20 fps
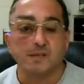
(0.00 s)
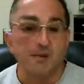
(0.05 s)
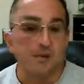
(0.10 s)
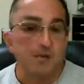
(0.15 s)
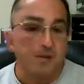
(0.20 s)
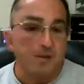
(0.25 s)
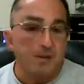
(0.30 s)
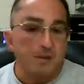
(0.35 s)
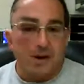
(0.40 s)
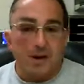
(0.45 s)
So
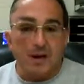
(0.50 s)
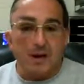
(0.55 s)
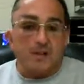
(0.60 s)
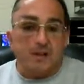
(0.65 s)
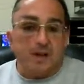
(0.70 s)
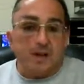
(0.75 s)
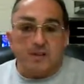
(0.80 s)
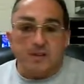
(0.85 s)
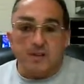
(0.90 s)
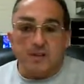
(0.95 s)
my model
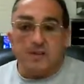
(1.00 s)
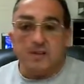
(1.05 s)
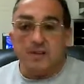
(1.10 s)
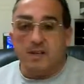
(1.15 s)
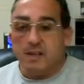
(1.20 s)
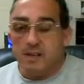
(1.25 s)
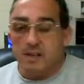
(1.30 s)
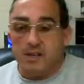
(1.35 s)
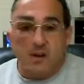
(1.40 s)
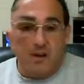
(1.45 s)

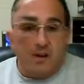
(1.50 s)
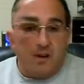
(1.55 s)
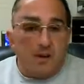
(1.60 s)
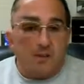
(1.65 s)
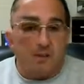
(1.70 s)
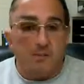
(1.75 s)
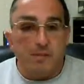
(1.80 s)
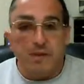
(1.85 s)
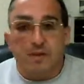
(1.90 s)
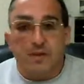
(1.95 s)
obviously is
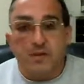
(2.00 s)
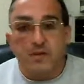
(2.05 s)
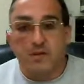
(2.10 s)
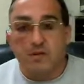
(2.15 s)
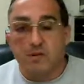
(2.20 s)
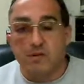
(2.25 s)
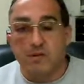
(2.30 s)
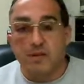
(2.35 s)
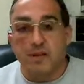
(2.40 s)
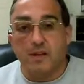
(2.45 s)
making
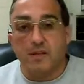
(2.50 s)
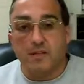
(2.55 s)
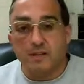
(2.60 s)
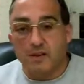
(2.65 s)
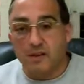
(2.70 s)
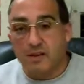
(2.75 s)
sure that,